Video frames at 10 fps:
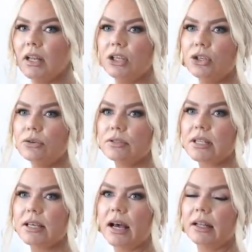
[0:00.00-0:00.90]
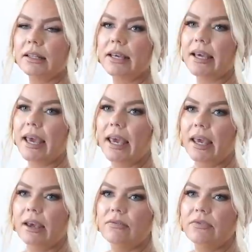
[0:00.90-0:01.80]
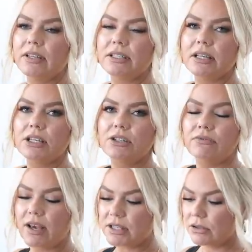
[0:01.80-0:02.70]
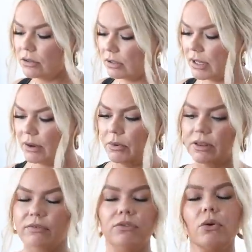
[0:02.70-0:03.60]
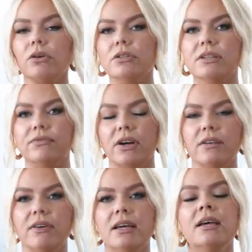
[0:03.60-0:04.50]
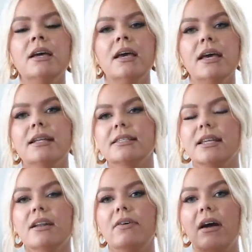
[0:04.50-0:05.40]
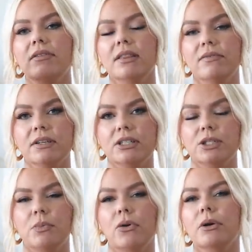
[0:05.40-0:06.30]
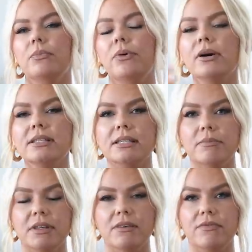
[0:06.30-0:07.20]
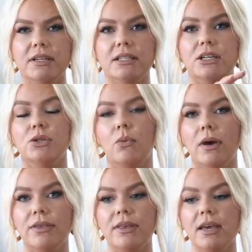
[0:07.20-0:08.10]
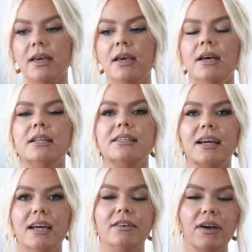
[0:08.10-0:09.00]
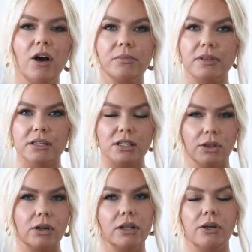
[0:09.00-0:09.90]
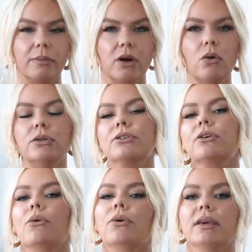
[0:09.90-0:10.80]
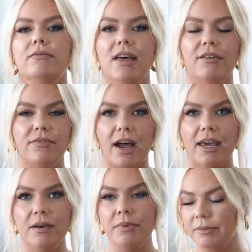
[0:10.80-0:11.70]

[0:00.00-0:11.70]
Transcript: use like a vintage vessel with florals in front of it. Instead of having the vintage board, put something vintage with it to kind of help this look a little bit older or give that vibe.